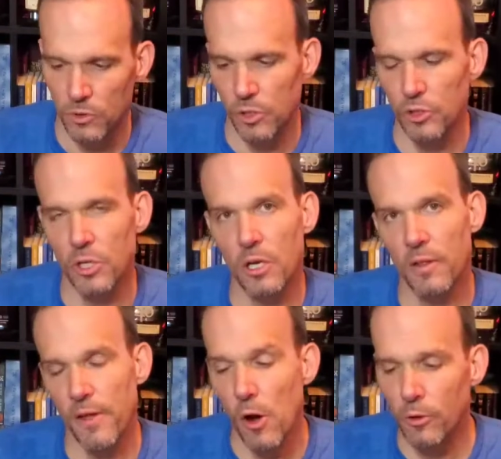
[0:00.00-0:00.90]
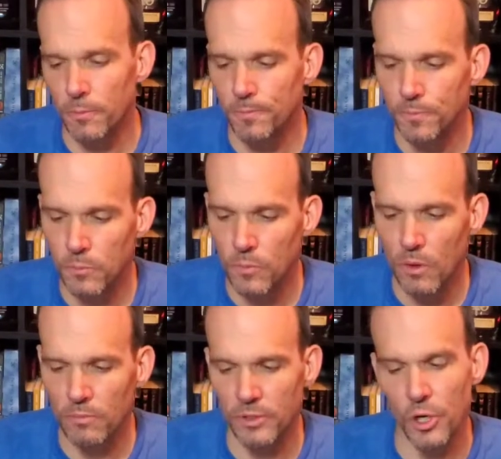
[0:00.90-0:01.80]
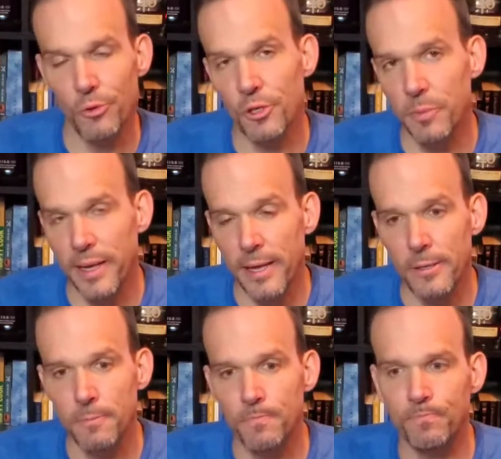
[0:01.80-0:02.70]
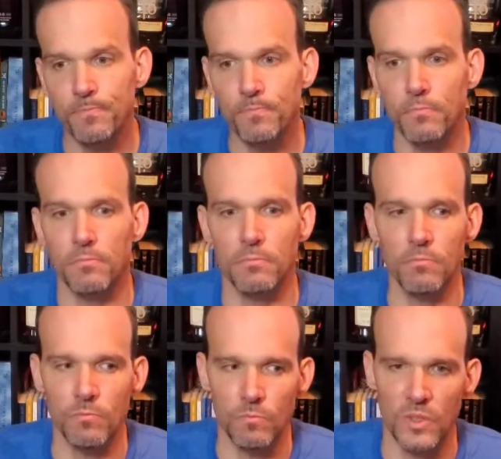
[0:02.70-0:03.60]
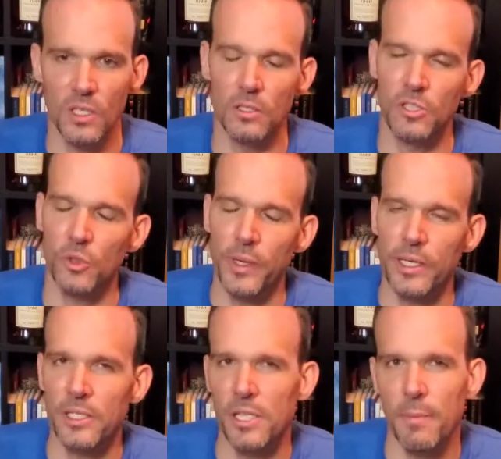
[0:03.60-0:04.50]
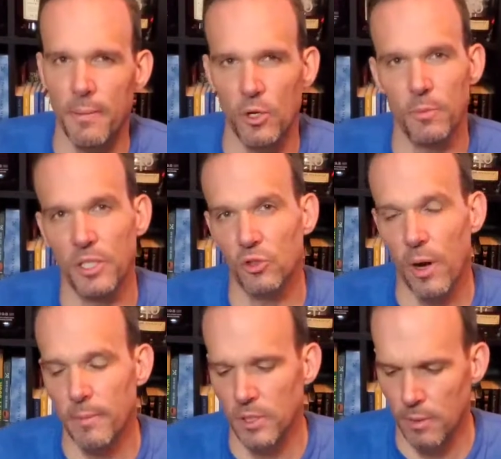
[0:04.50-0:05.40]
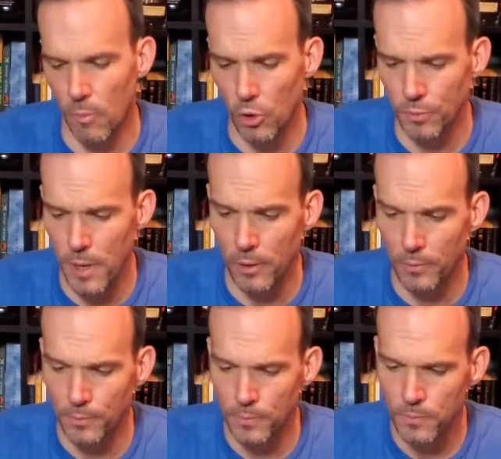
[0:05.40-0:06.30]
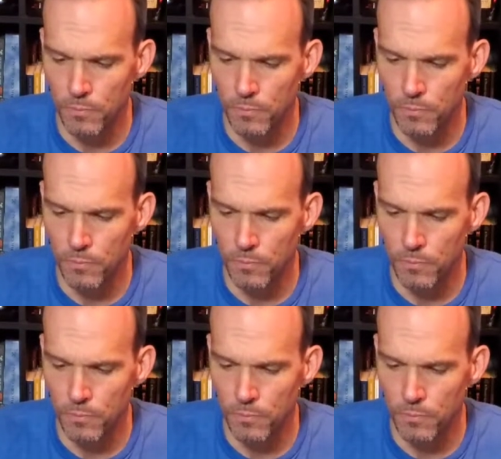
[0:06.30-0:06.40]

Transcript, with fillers: so there's a little of the oak. Don't get the banana. Get a little sweetness that maybe could be described as like marshmallow.